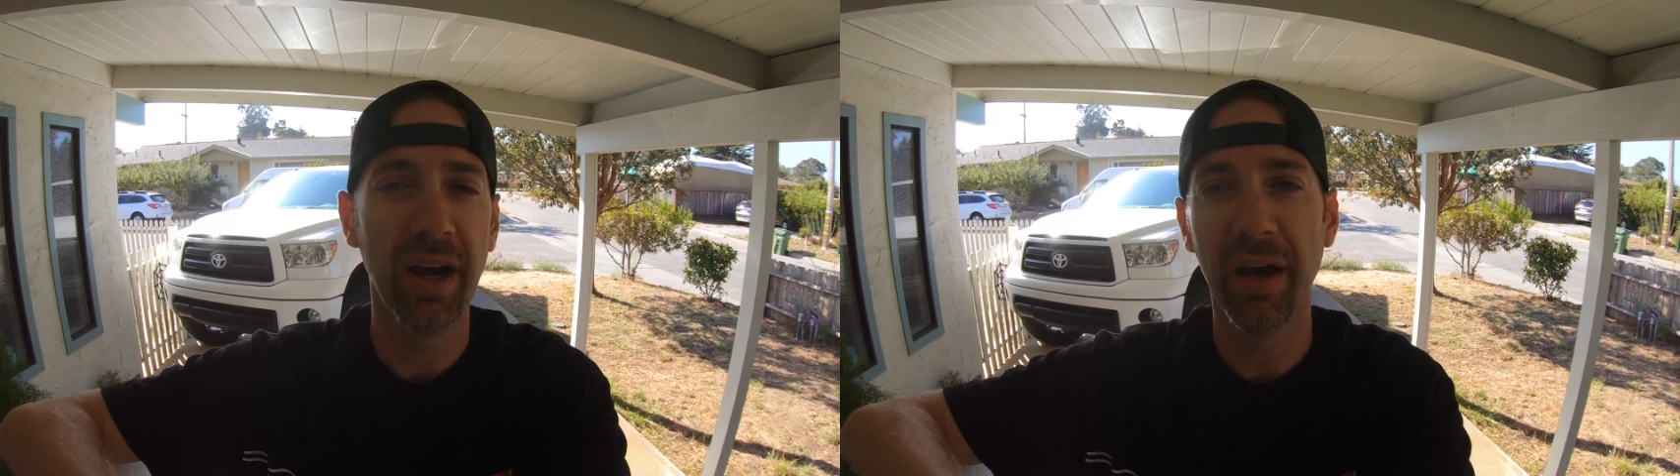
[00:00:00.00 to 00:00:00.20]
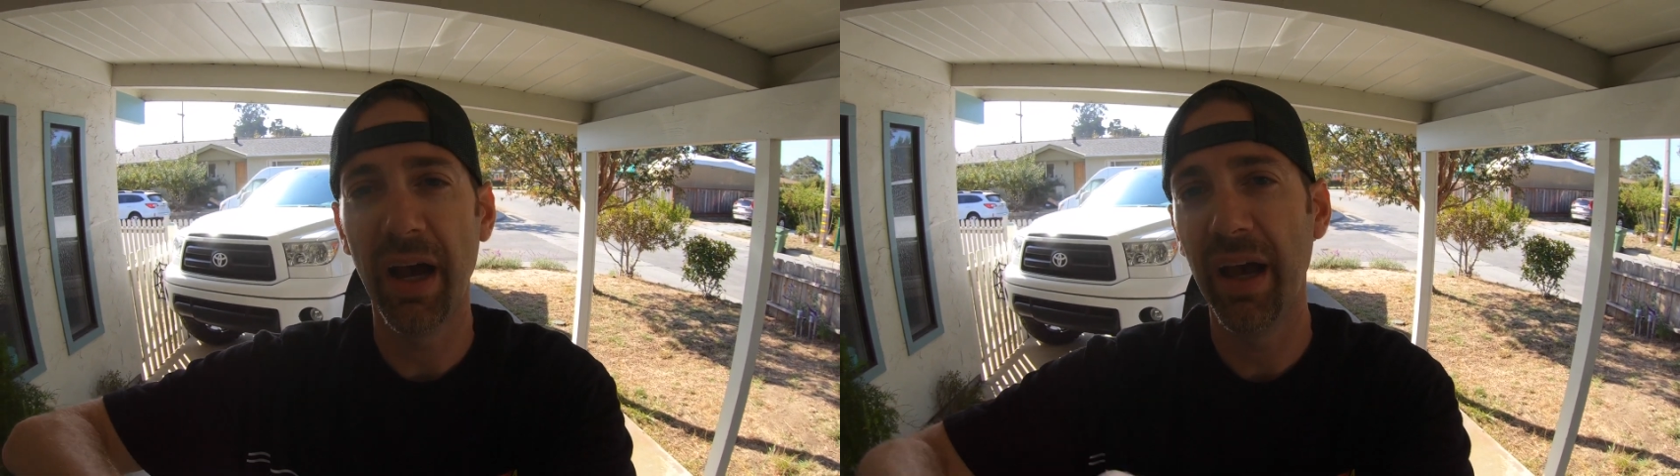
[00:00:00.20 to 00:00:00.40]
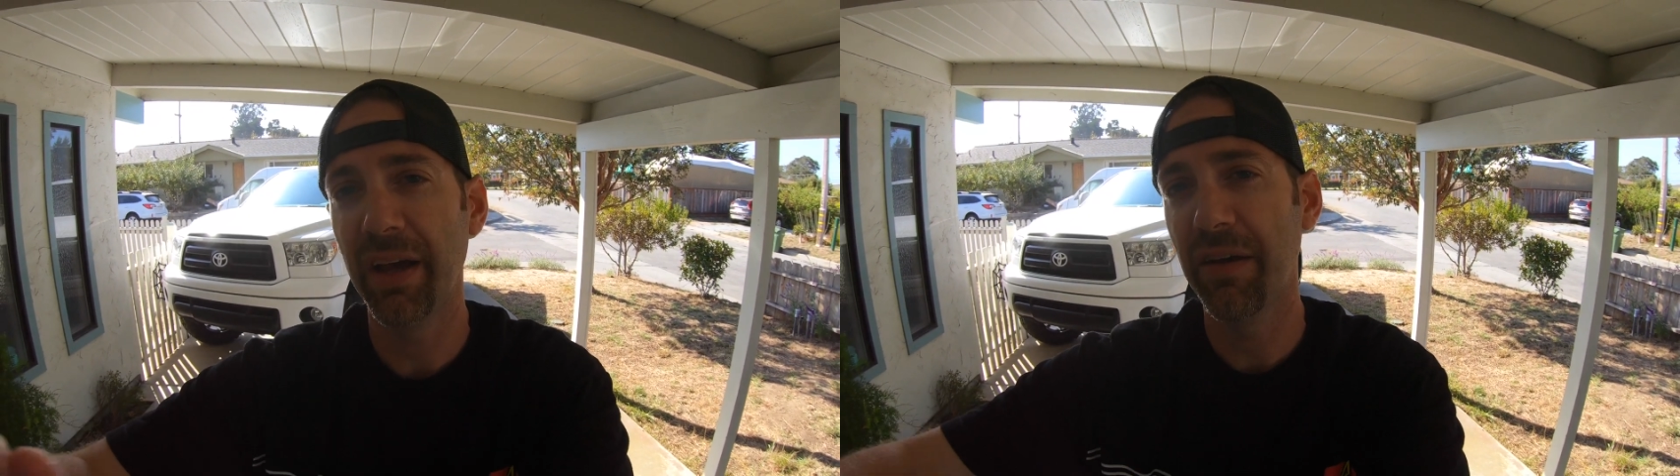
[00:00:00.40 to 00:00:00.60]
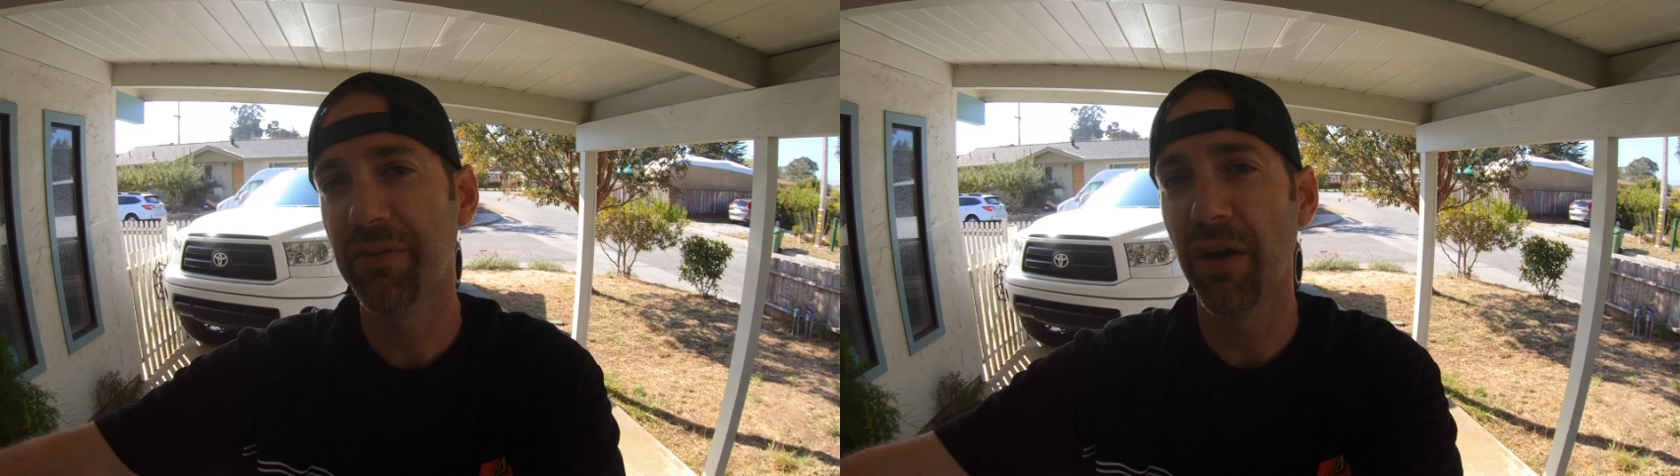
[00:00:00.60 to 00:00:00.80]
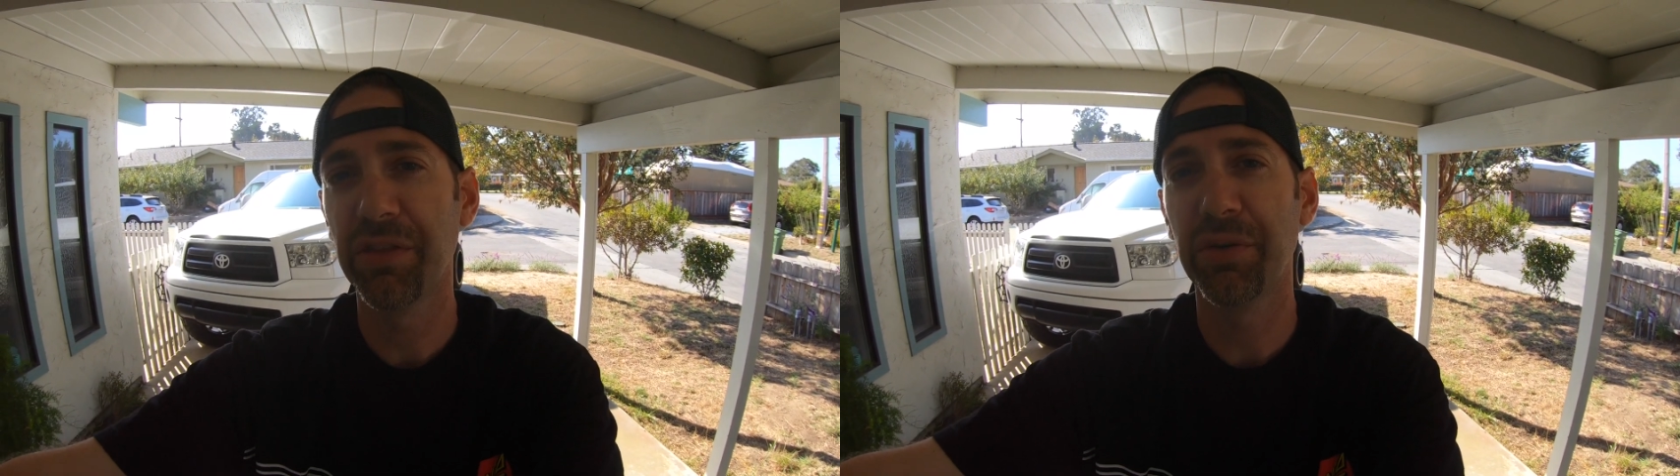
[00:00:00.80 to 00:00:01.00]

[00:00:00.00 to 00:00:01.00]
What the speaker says: I have gone